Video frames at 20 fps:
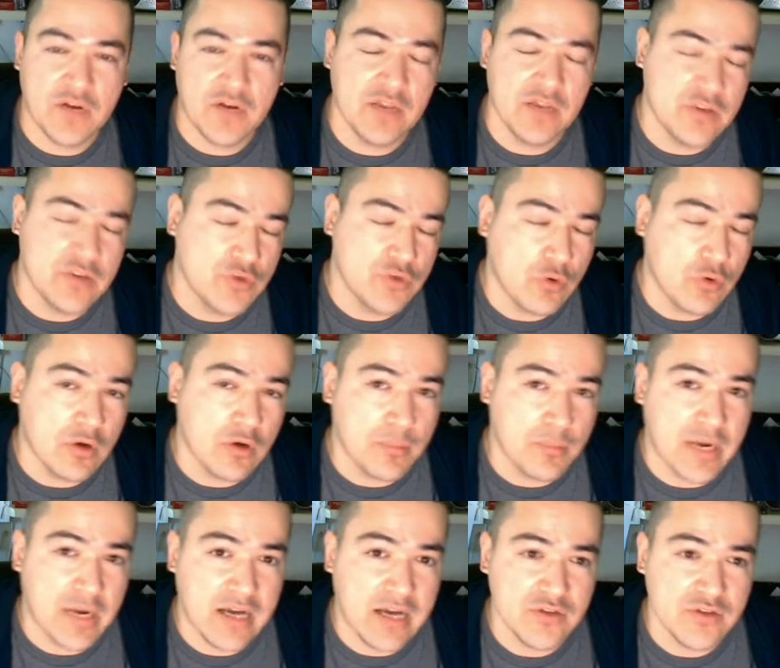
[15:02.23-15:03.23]
on the Tor
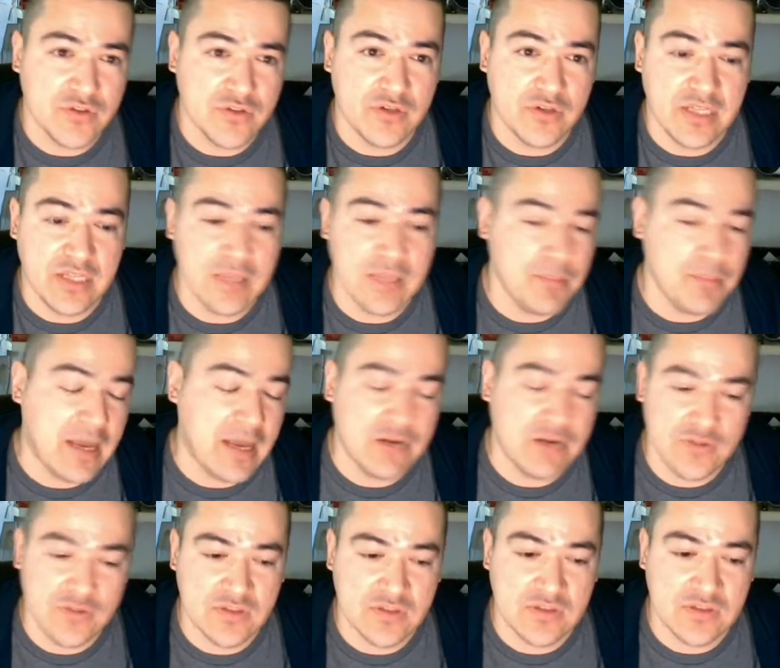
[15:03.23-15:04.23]
browser, it
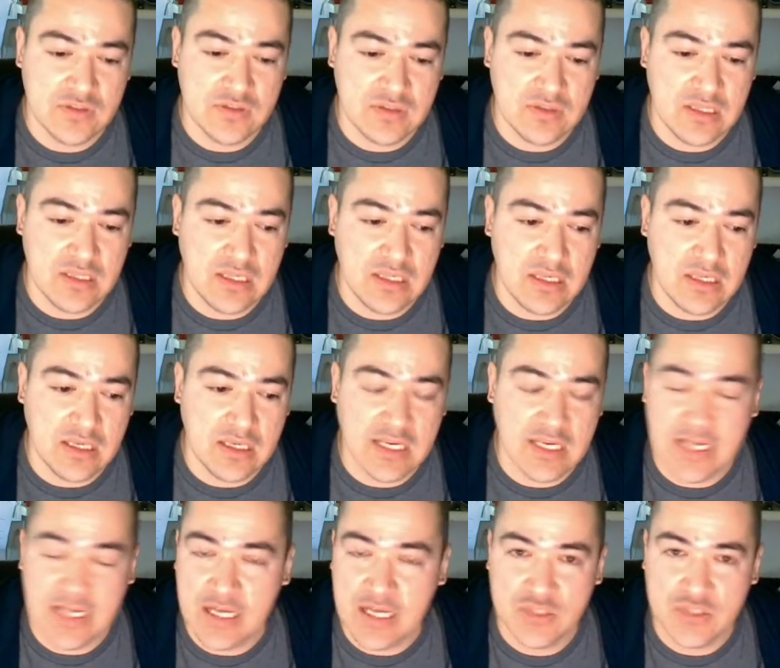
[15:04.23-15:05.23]
bounces the
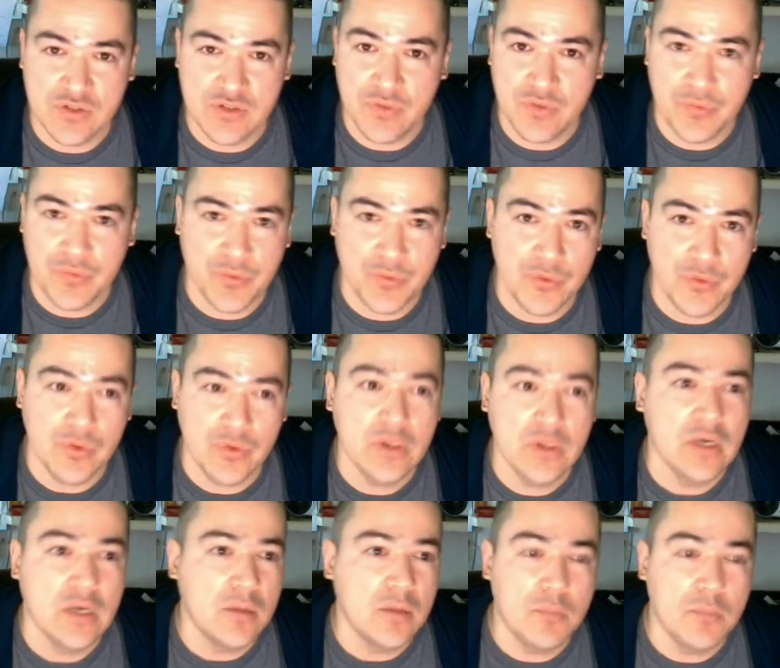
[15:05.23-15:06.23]
connection through
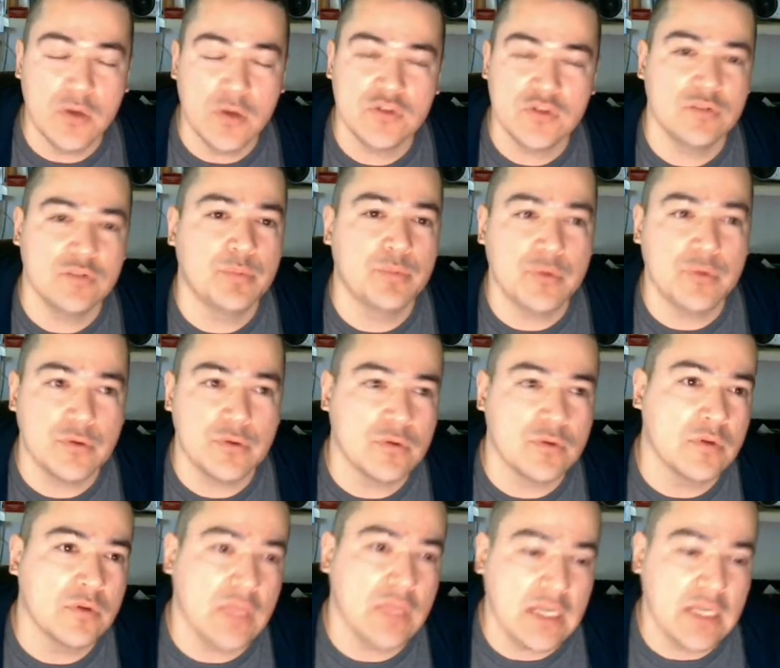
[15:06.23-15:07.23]

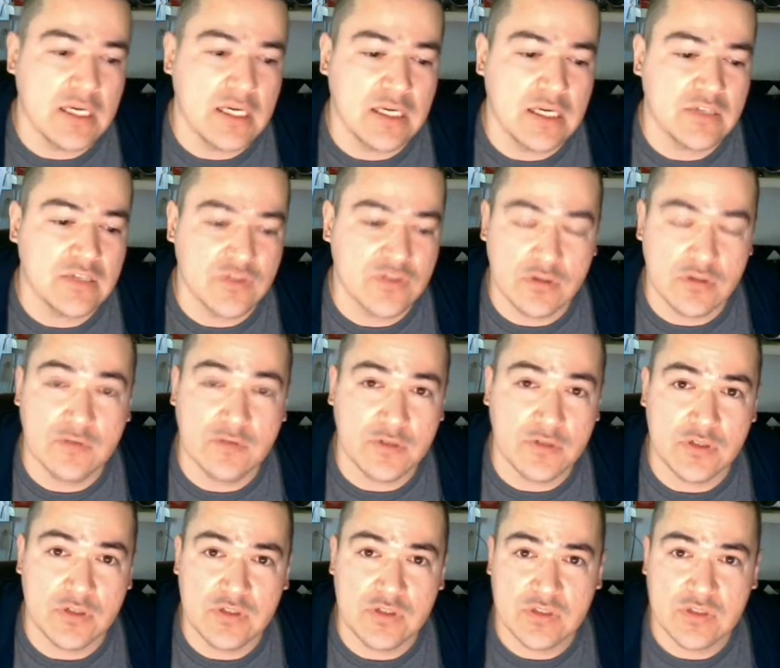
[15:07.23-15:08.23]
multiple
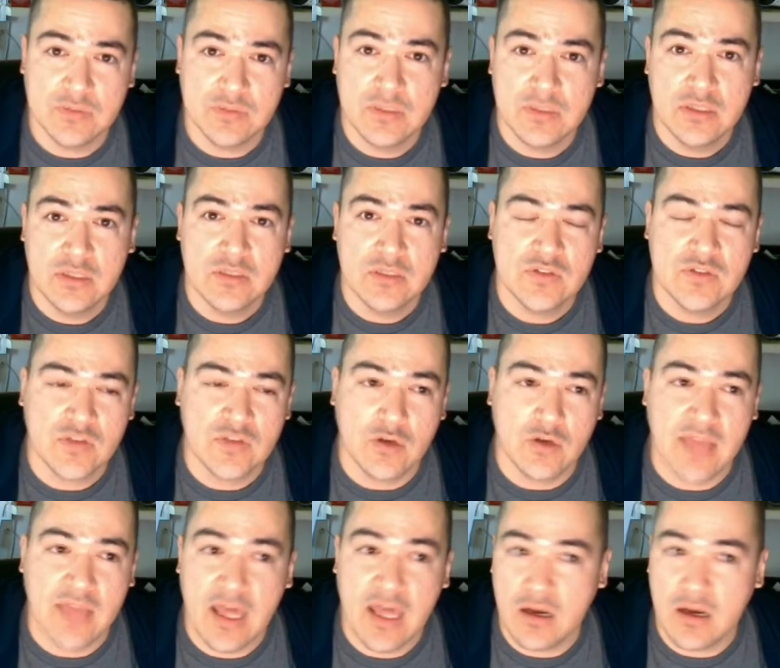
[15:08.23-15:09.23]
servers. So
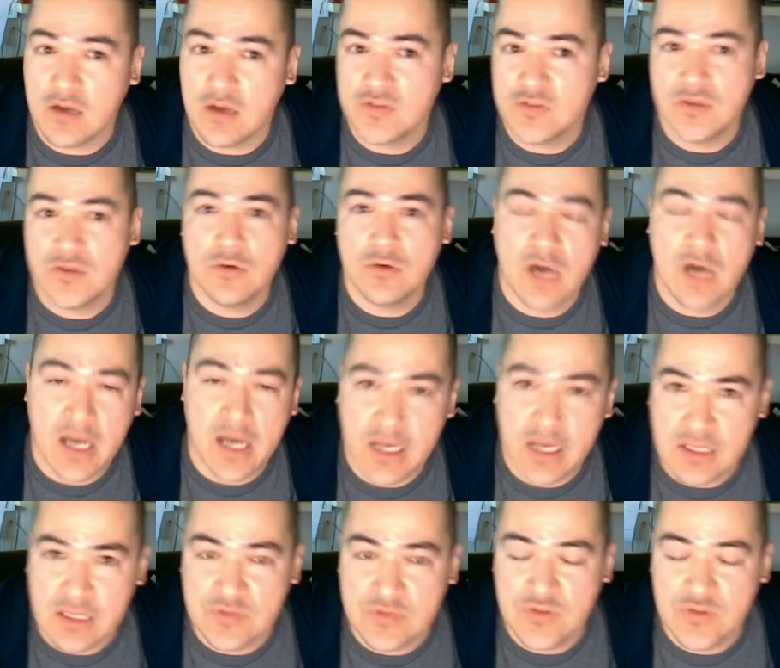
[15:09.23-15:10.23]
that also
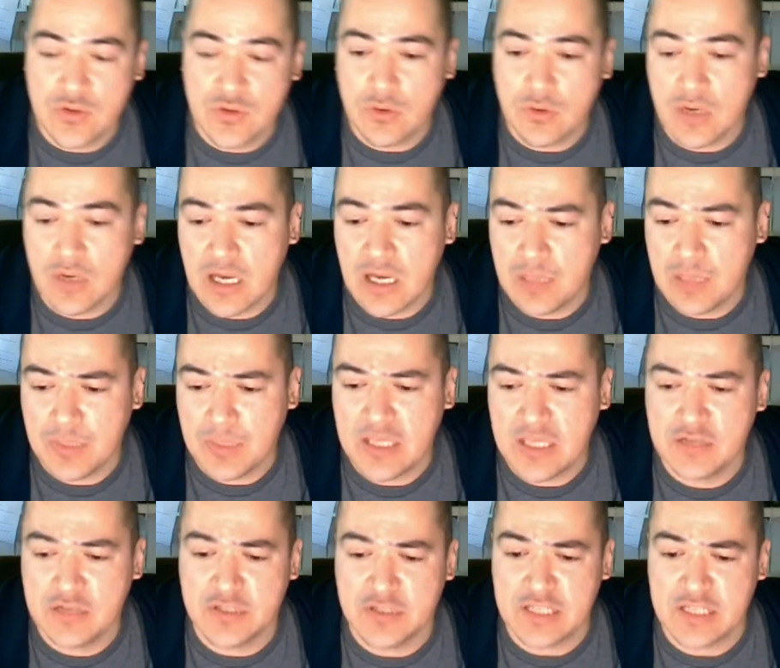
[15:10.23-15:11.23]
hides your IP
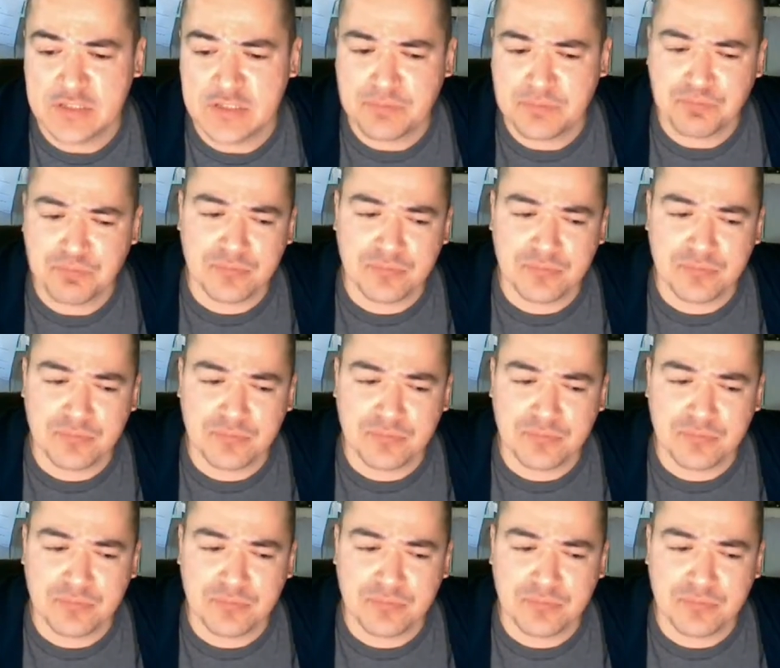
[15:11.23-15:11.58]
address.